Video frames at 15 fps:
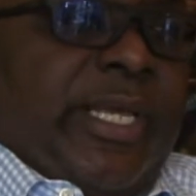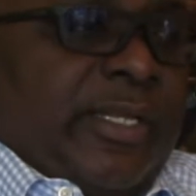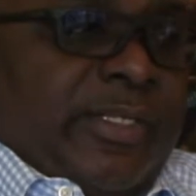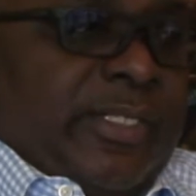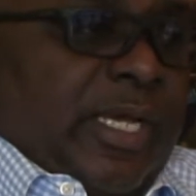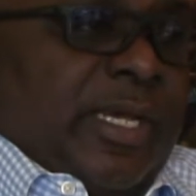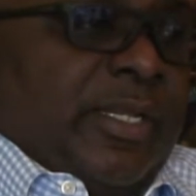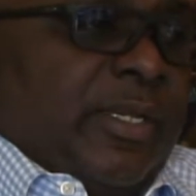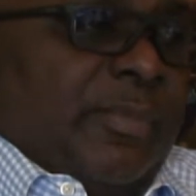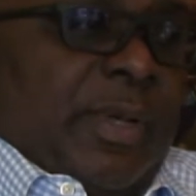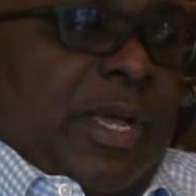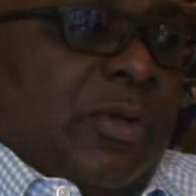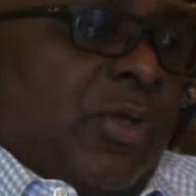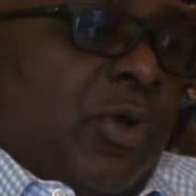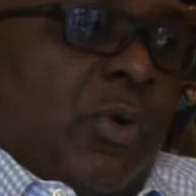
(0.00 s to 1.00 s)
excited
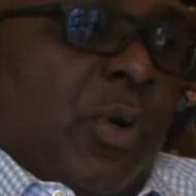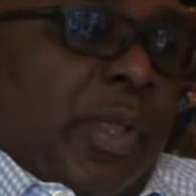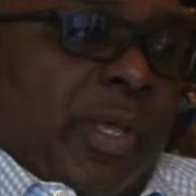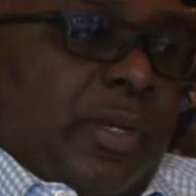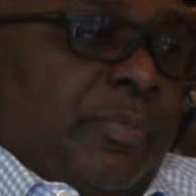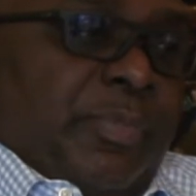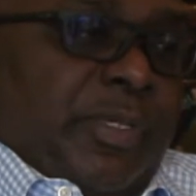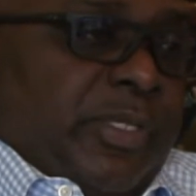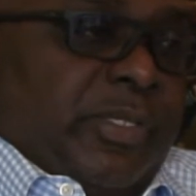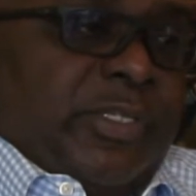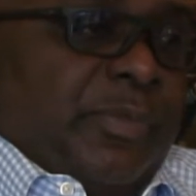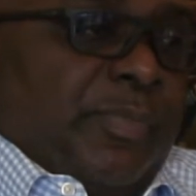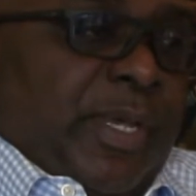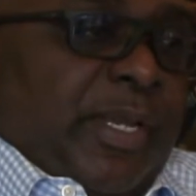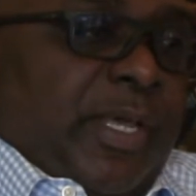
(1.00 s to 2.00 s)
about going and
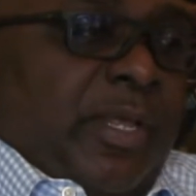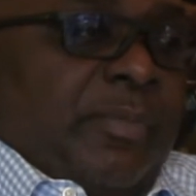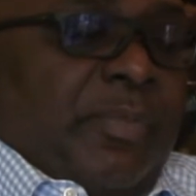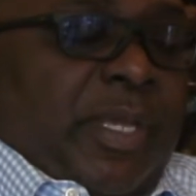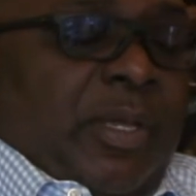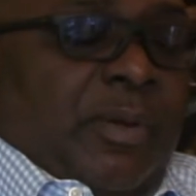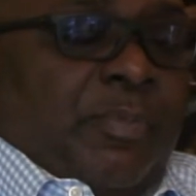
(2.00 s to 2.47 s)
participating and being a